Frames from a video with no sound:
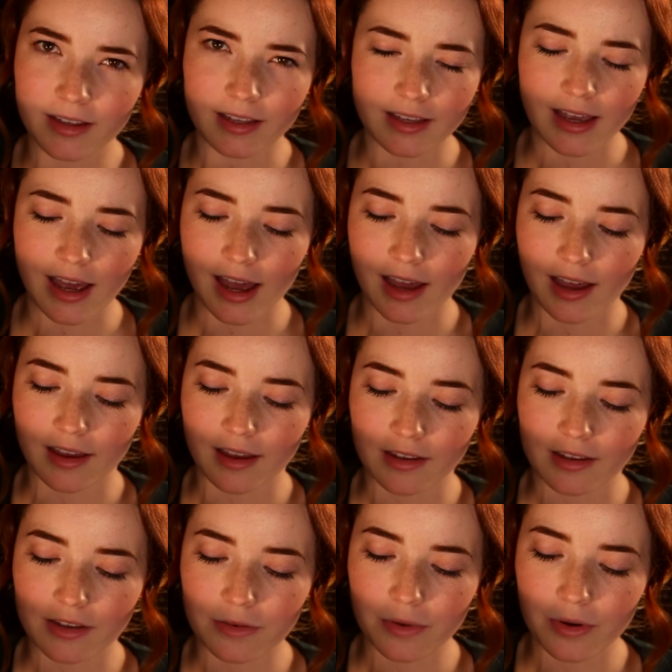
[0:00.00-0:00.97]
Yeah,
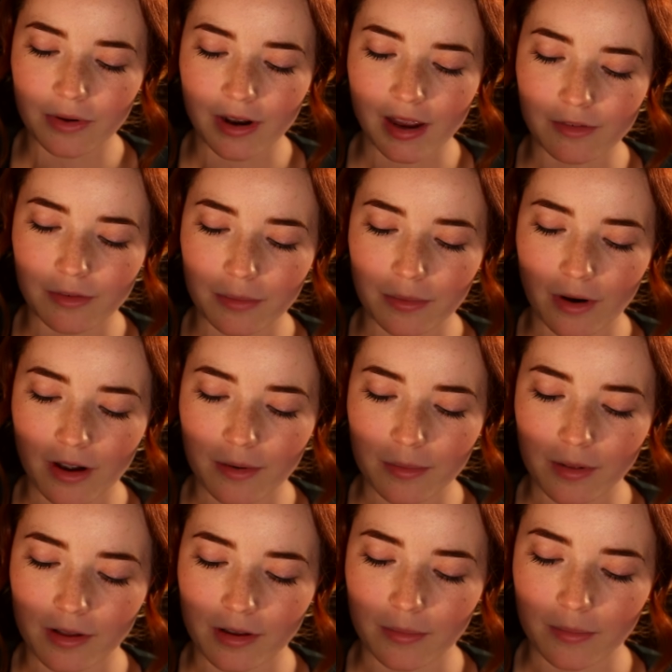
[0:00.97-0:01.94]
you won't have a
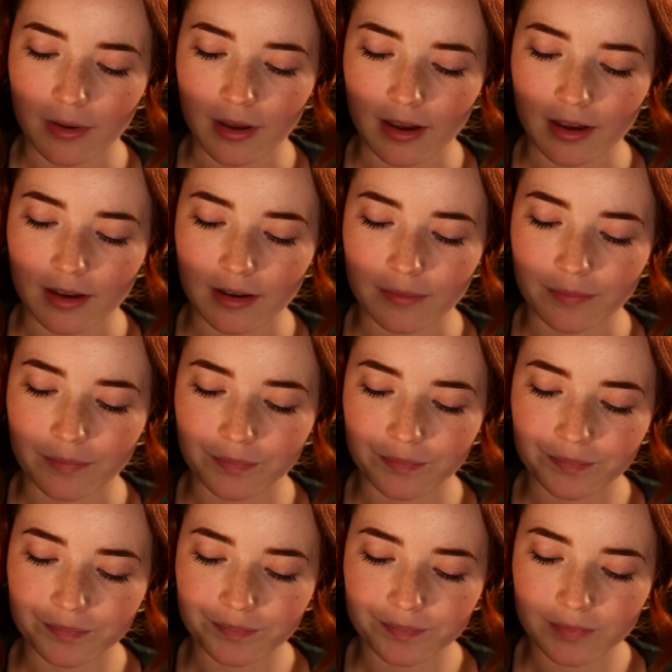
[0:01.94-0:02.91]
problem
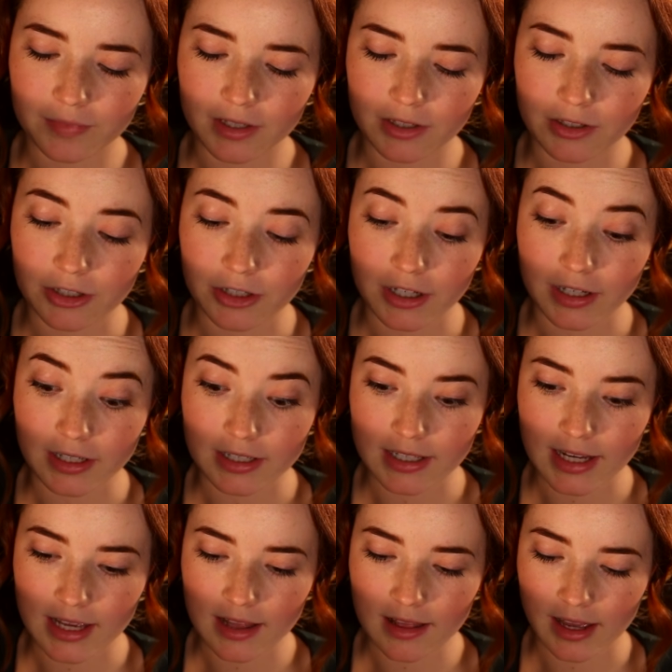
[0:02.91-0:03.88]
during
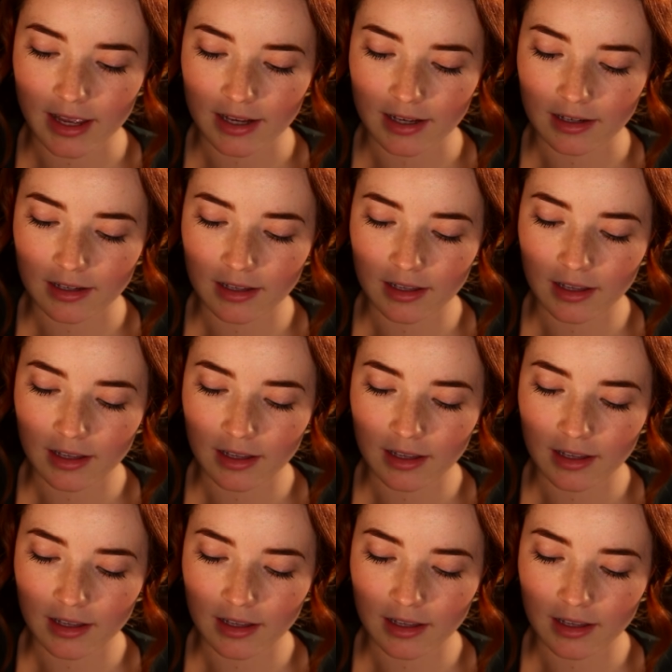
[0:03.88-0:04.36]
daylight,